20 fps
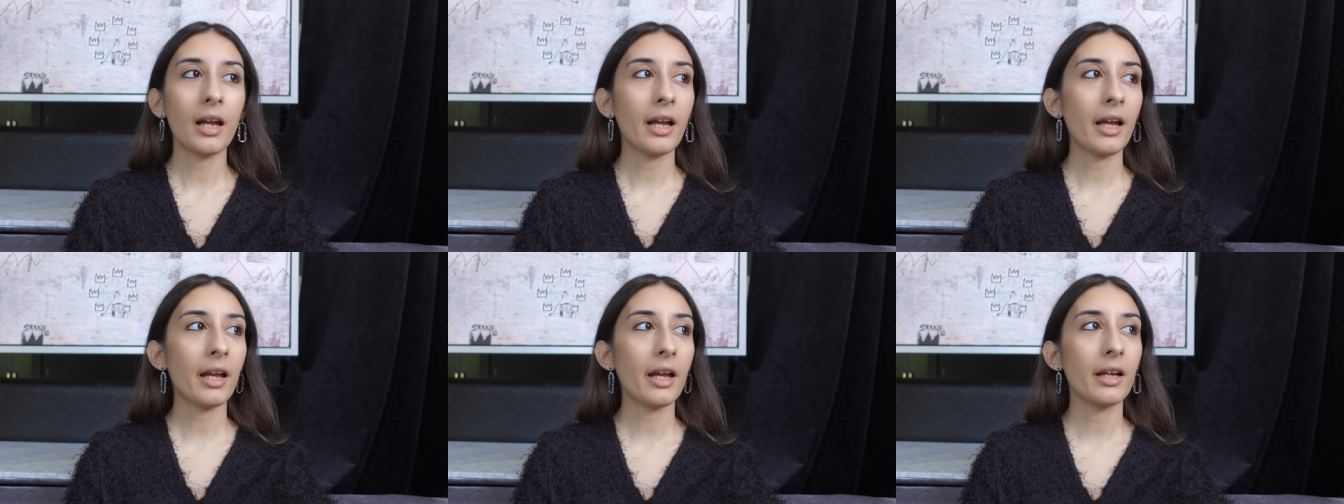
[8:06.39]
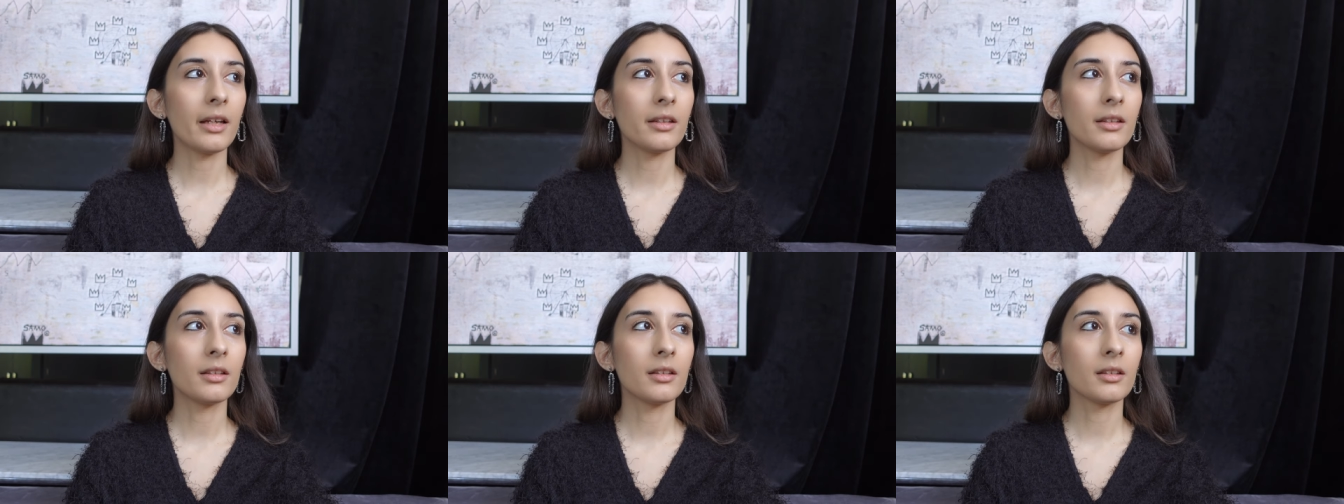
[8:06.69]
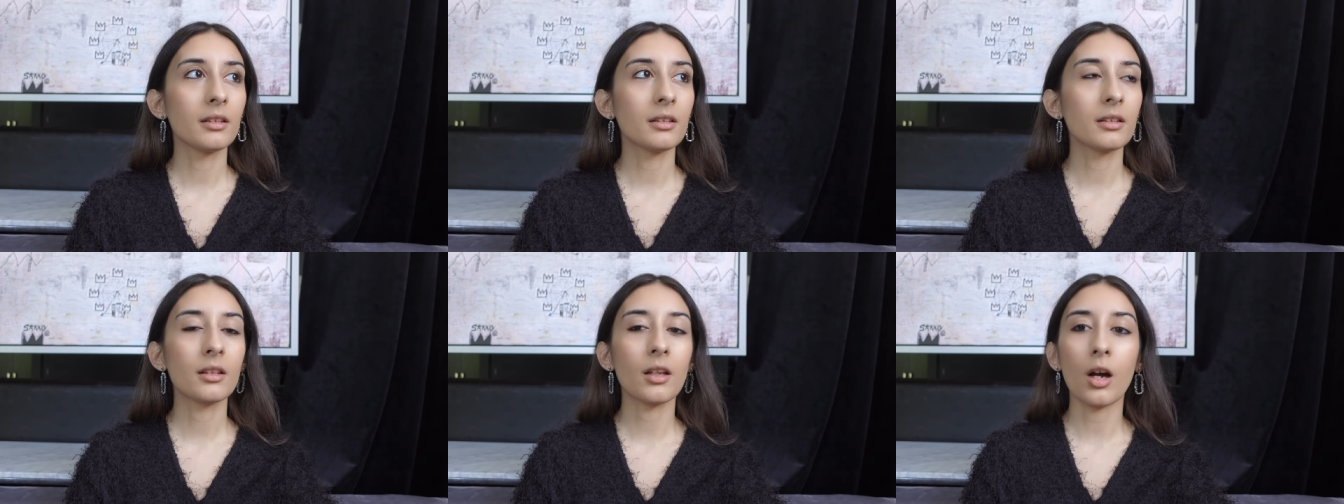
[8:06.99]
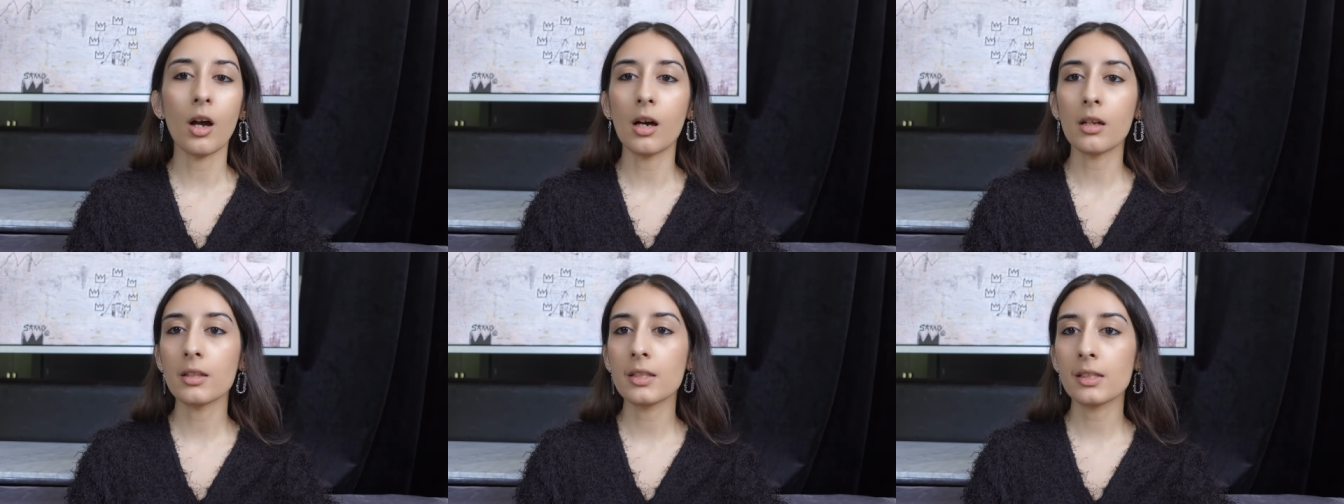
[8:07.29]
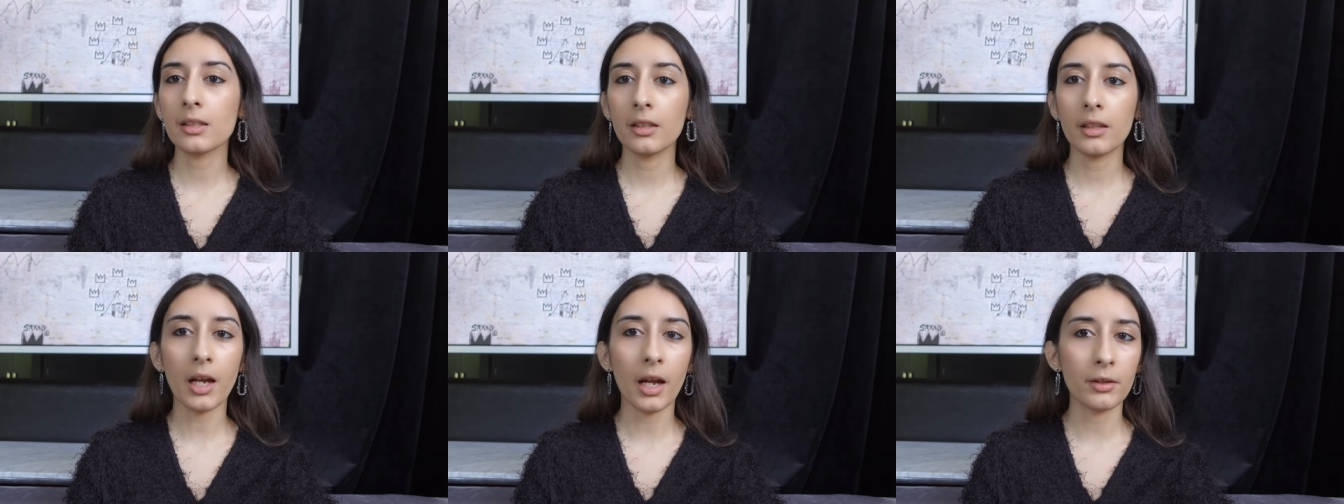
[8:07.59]
And
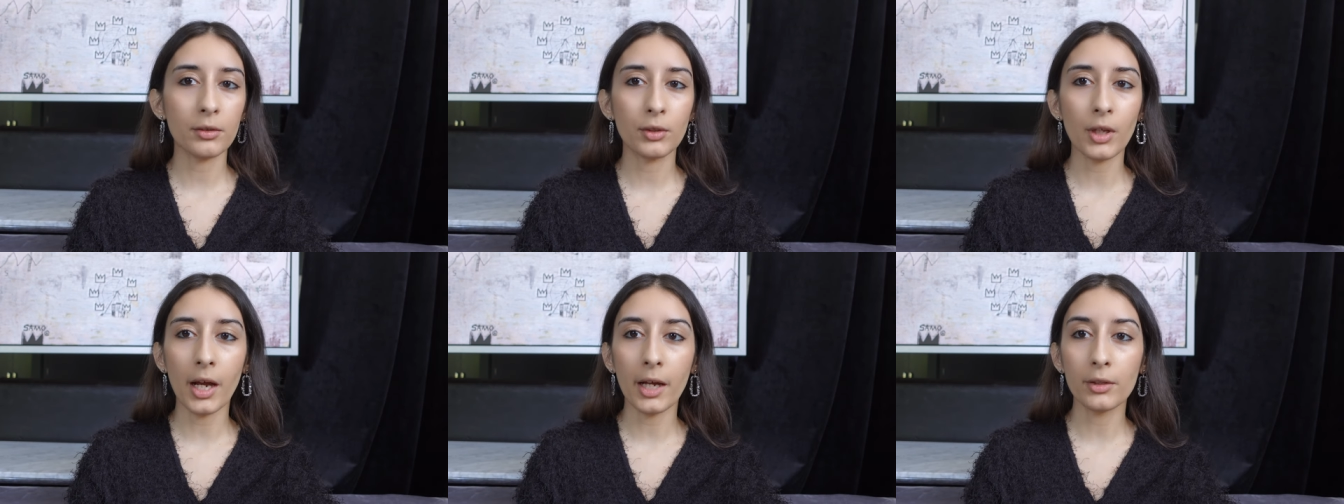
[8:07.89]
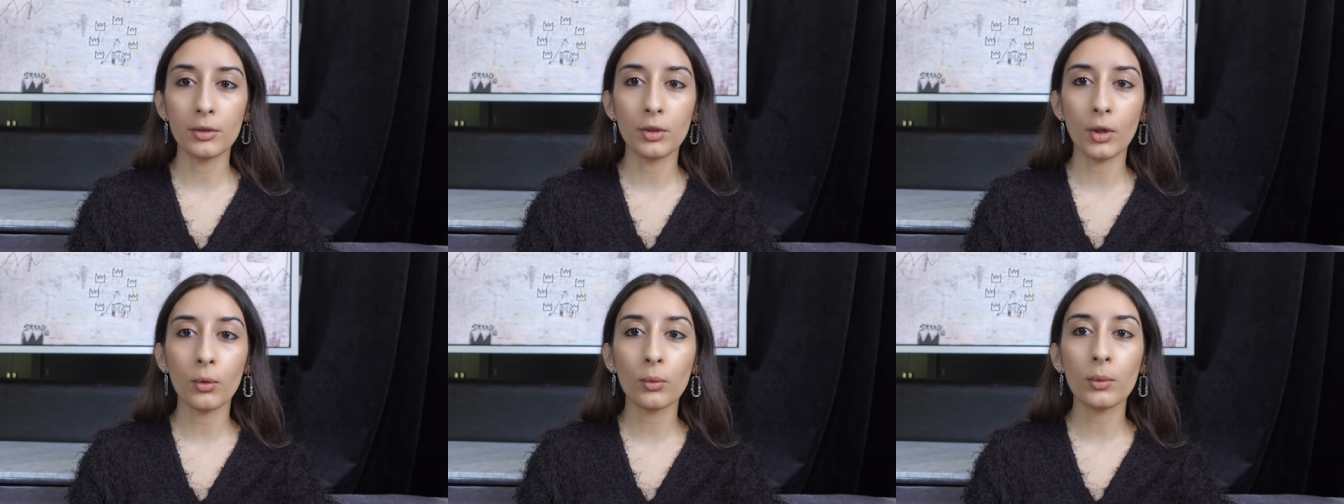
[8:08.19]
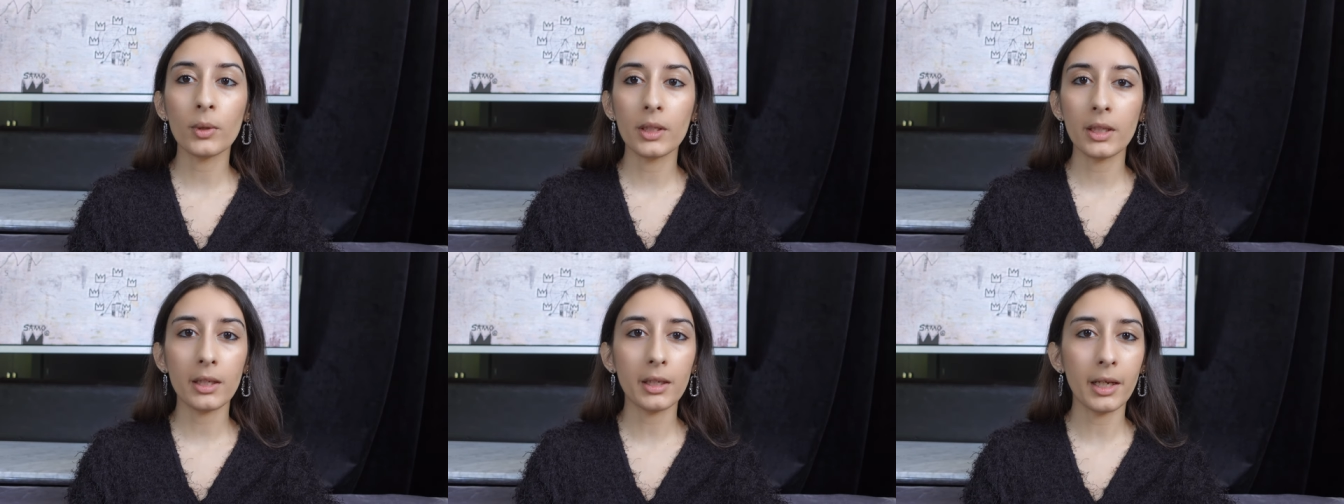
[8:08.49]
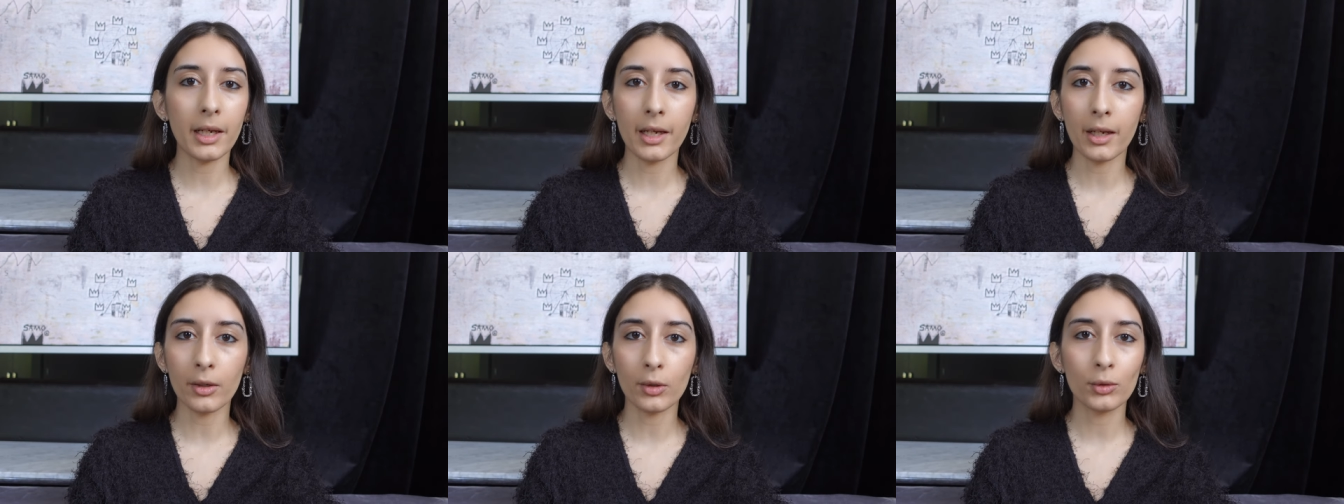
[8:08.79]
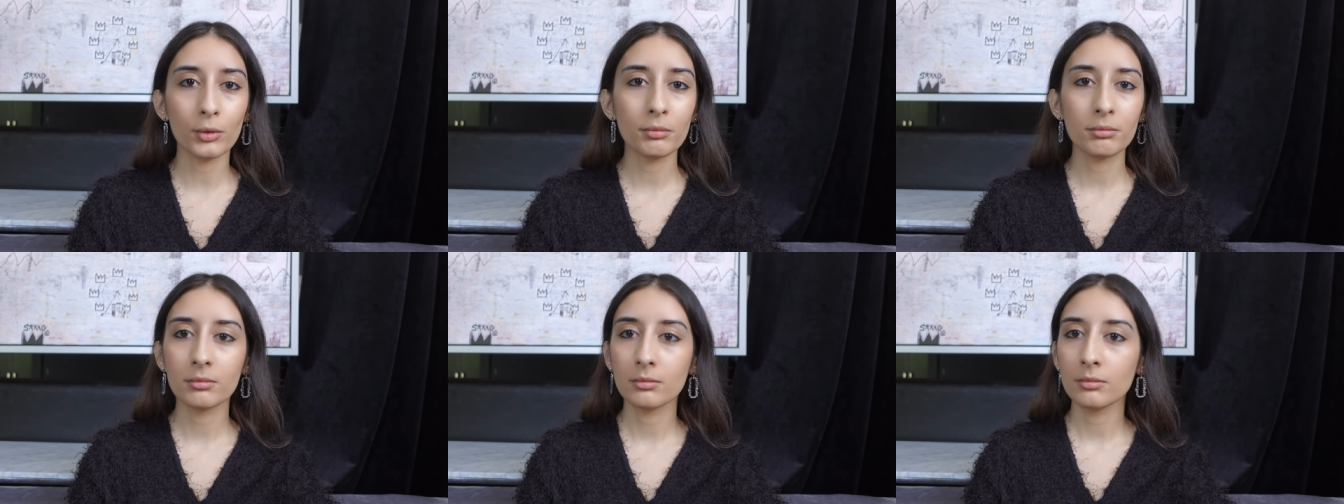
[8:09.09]
honestly, I, I don't really care